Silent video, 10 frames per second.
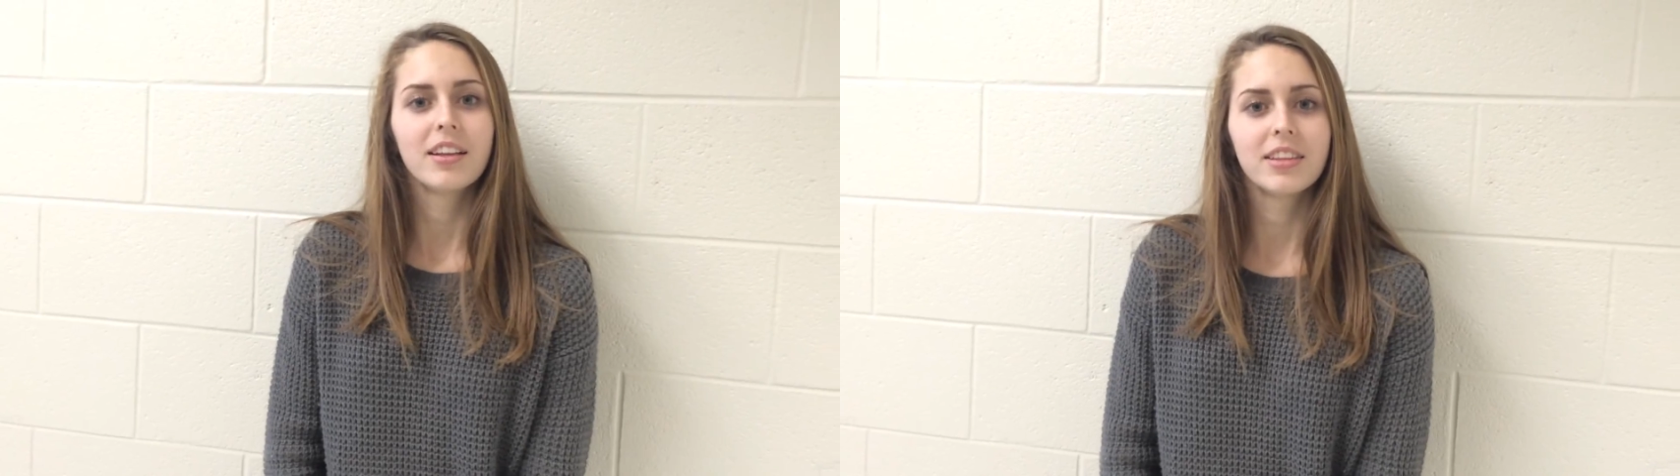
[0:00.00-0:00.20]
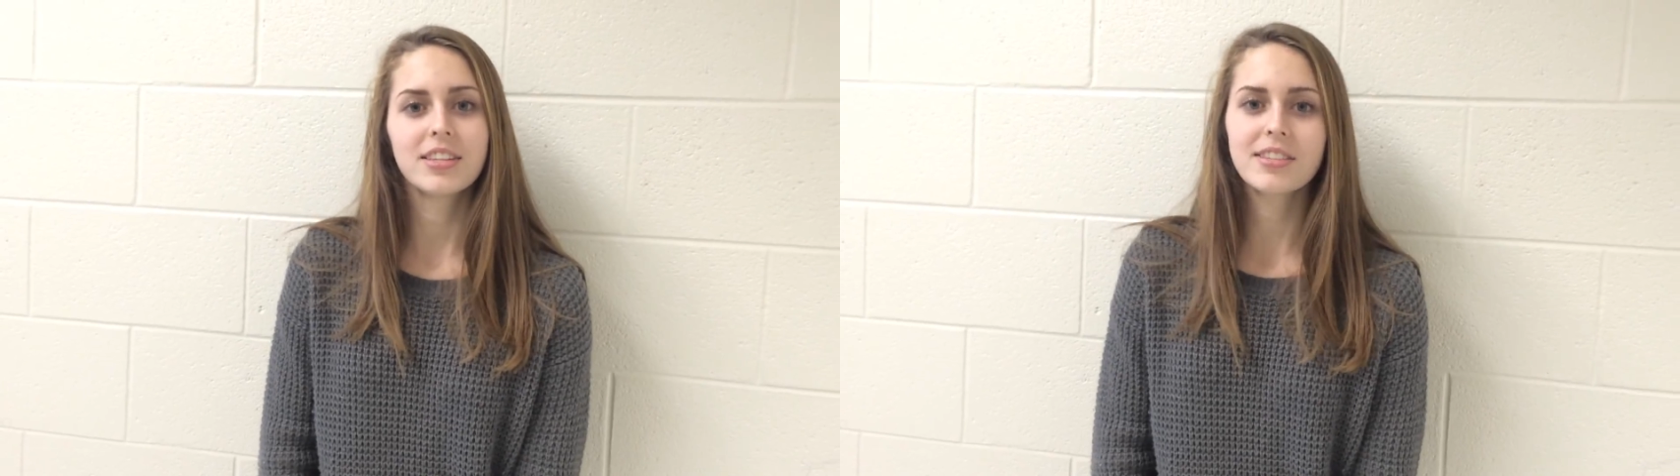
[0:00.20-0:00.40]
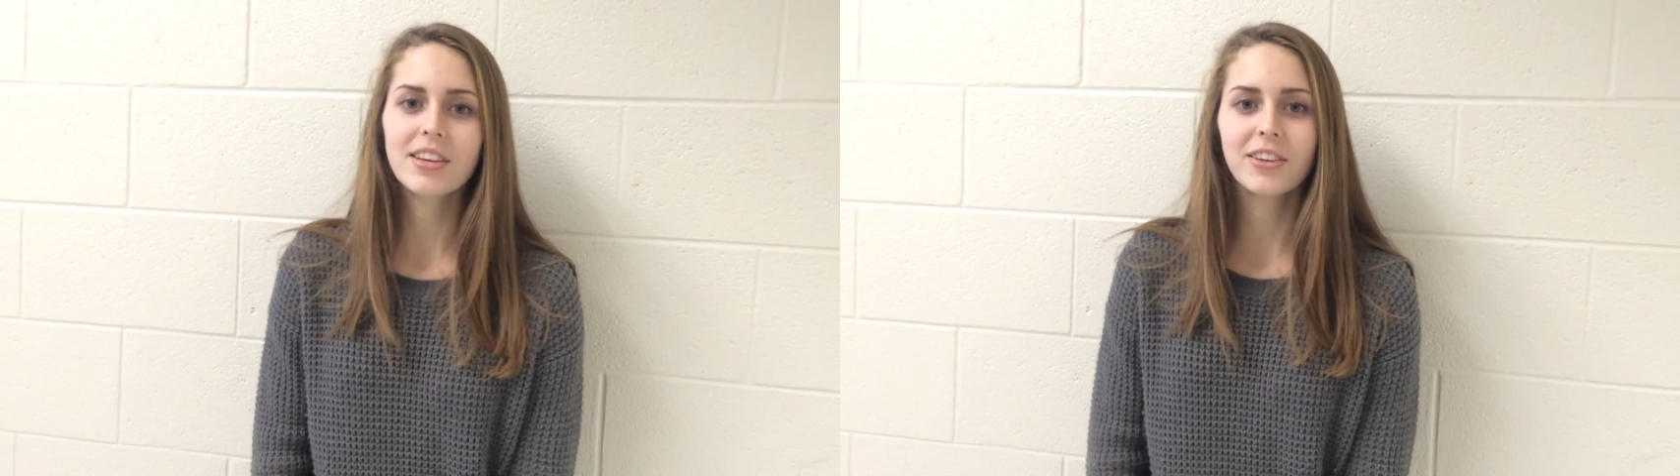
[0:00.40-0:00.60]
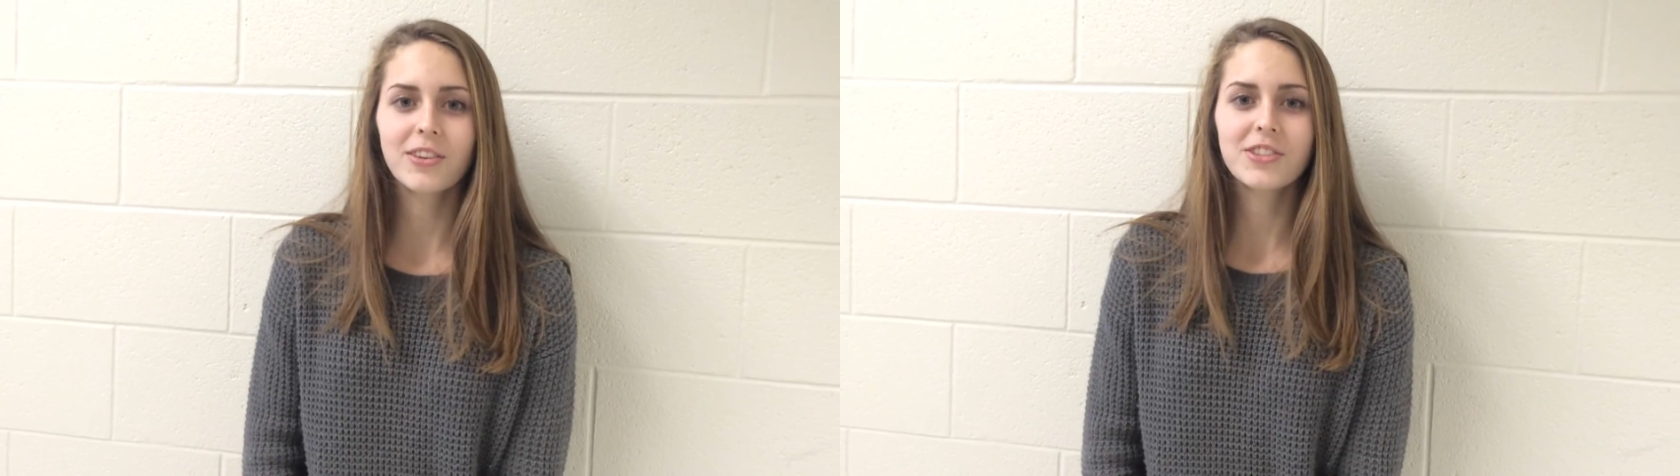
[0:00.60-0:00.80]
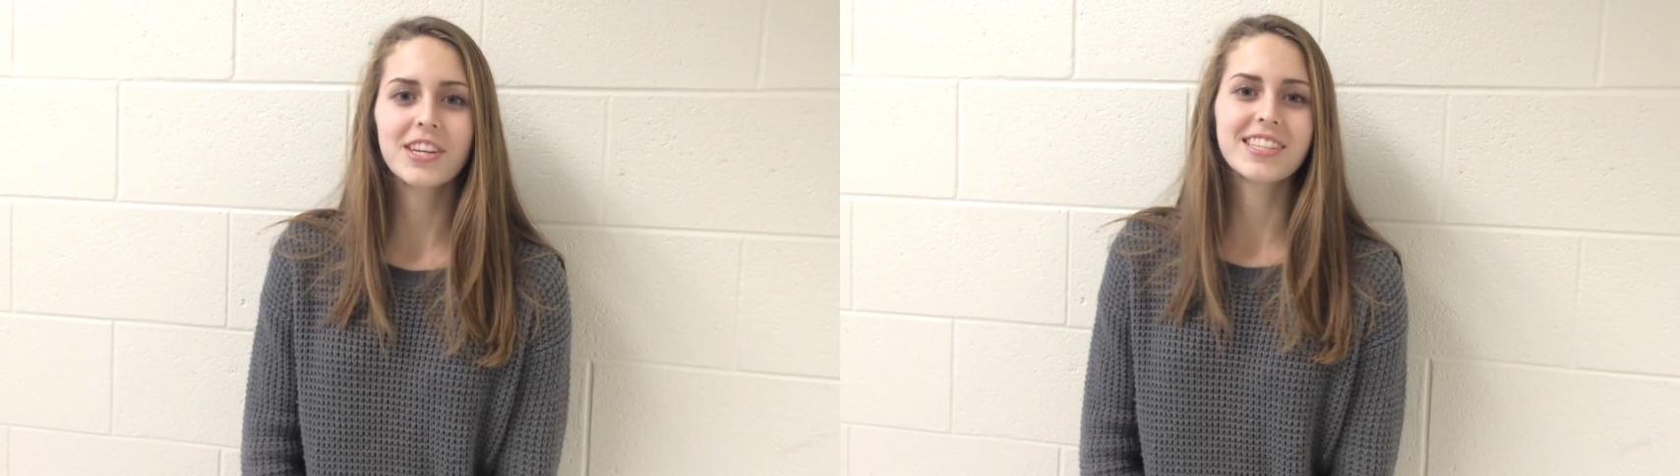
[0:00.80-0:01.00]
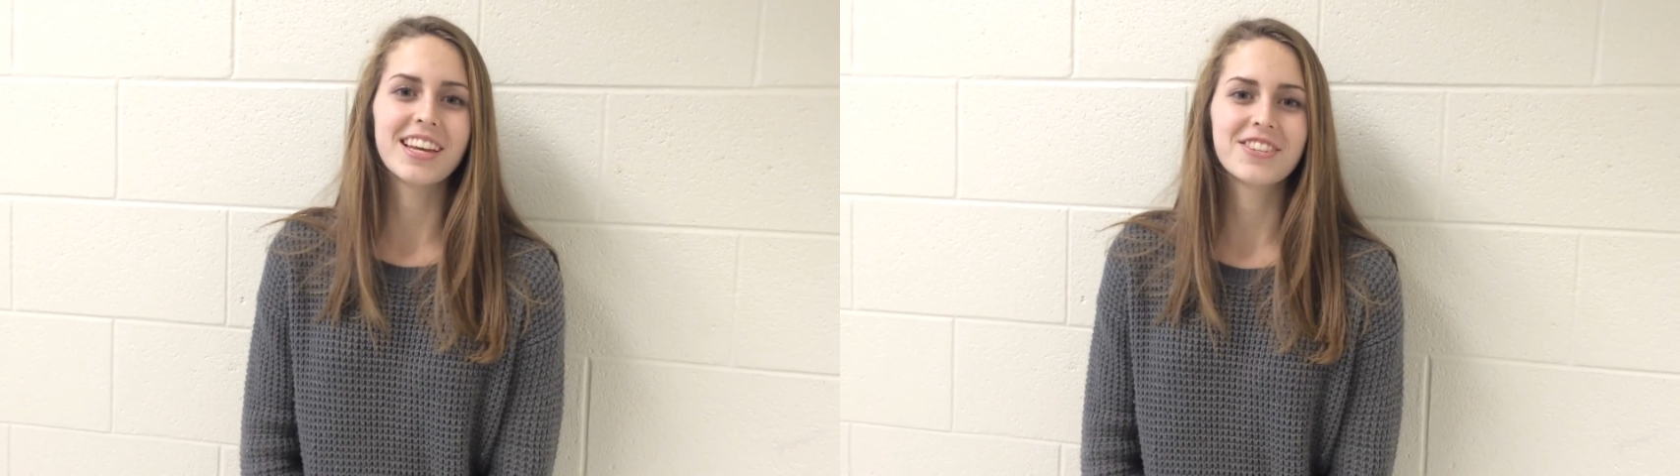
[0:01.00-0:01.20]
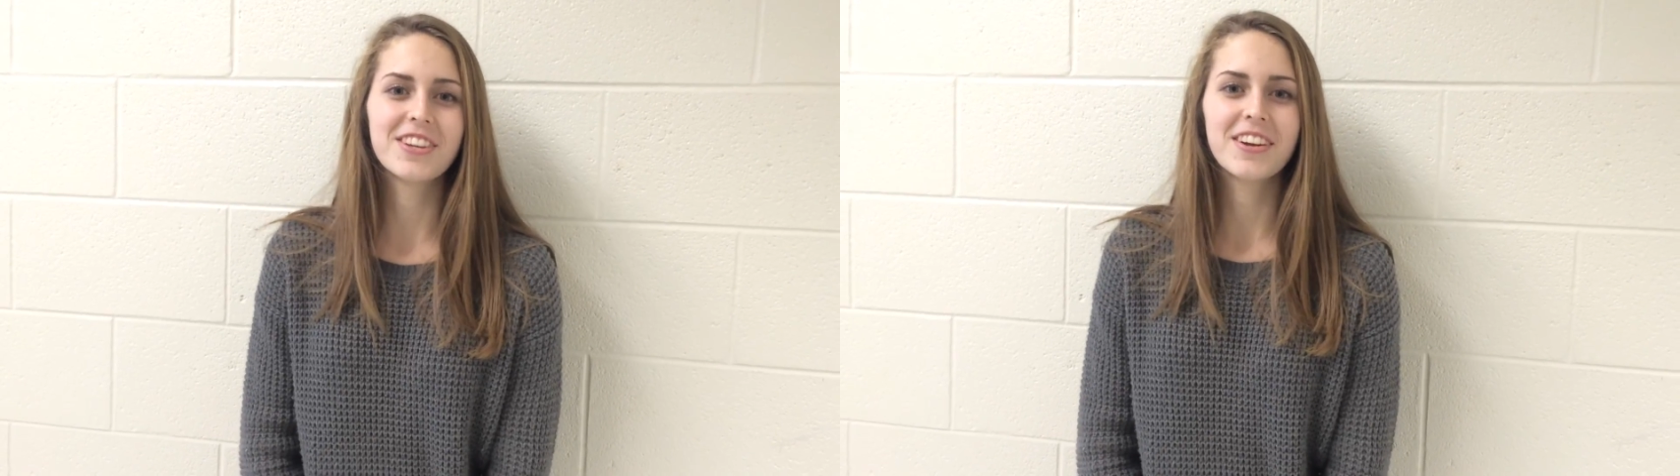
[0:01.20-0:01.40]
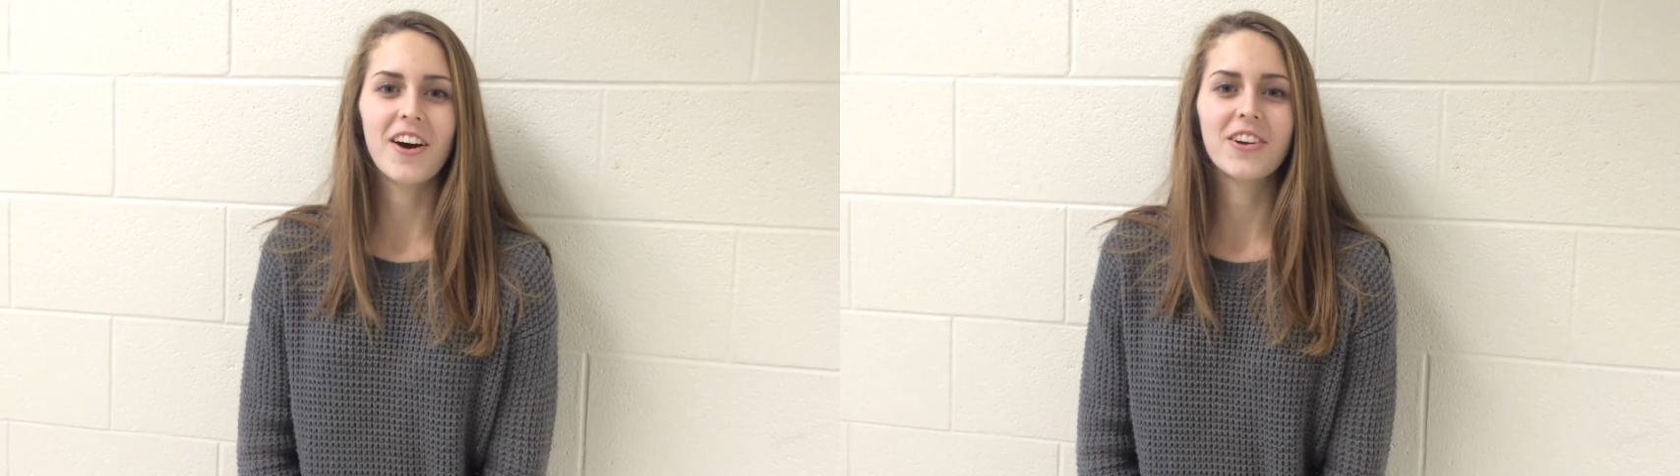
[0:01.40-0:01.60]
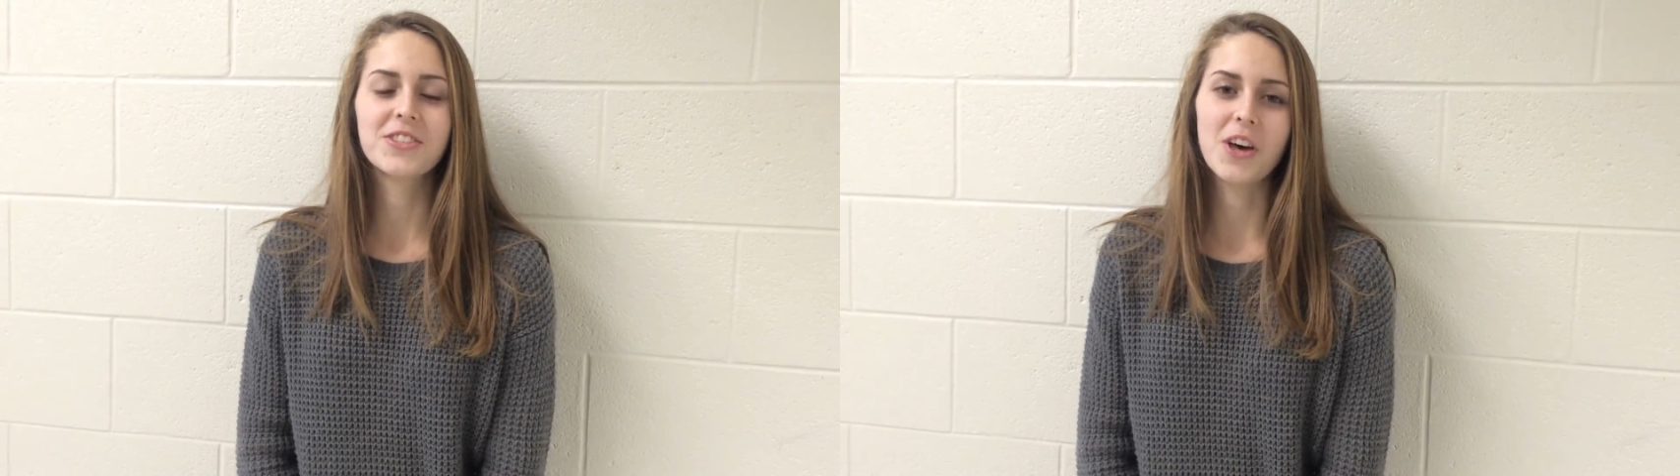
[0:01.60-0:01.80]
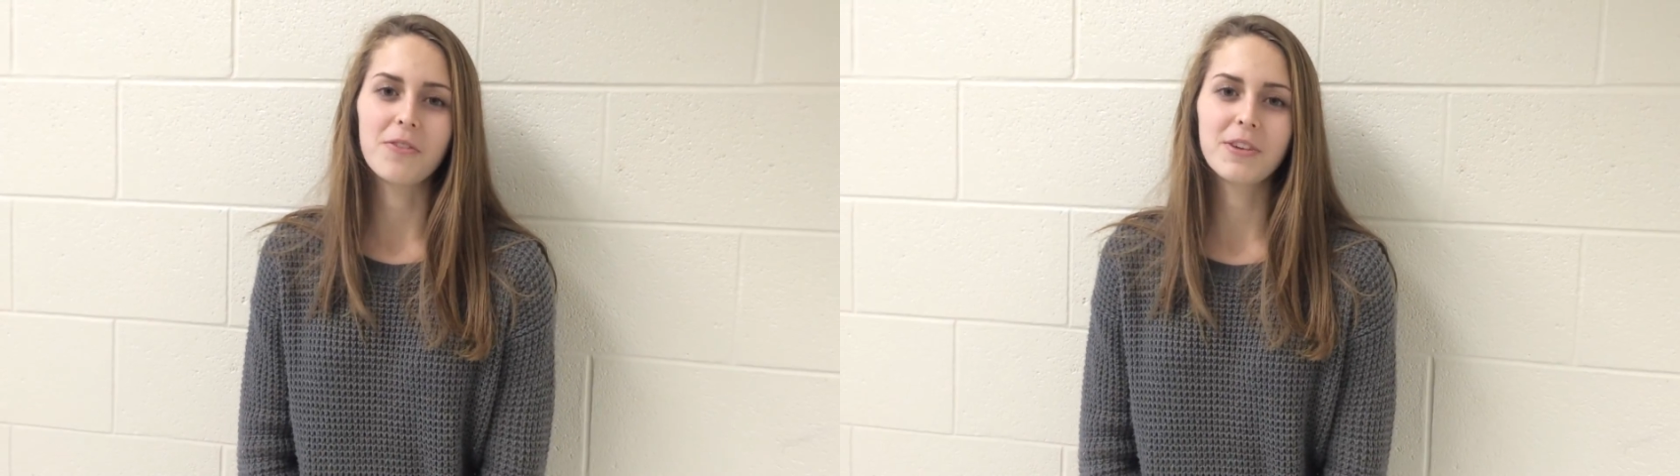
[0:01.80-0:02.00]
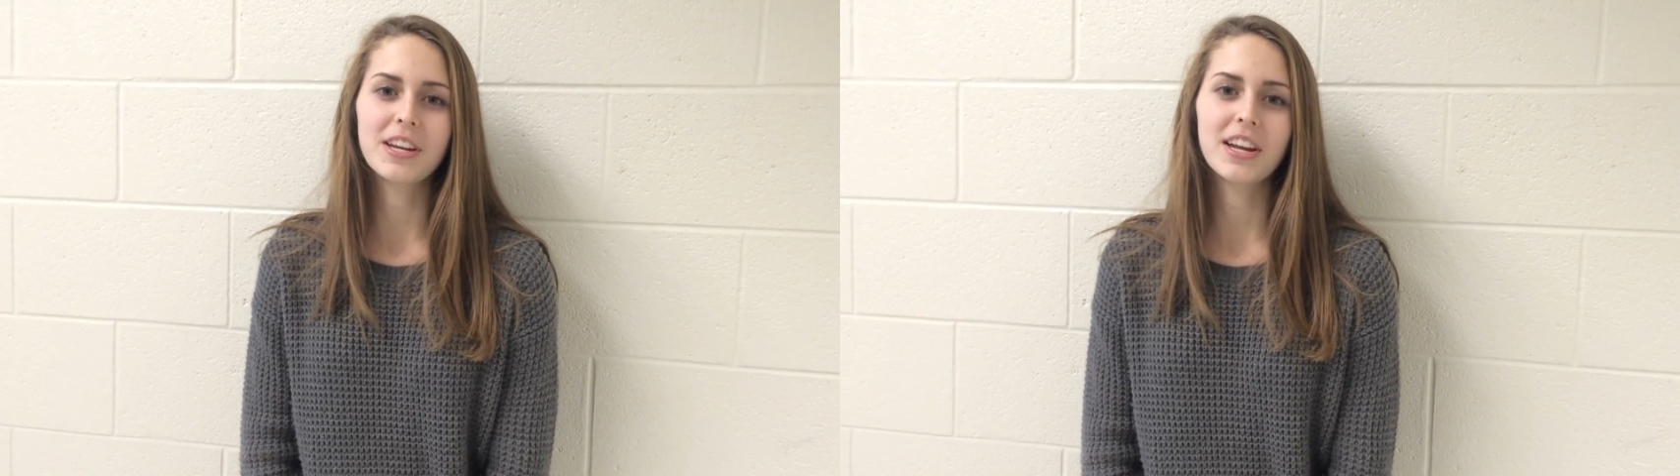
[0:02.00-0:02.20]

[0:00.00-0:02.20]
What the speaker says: This concludes our session on solving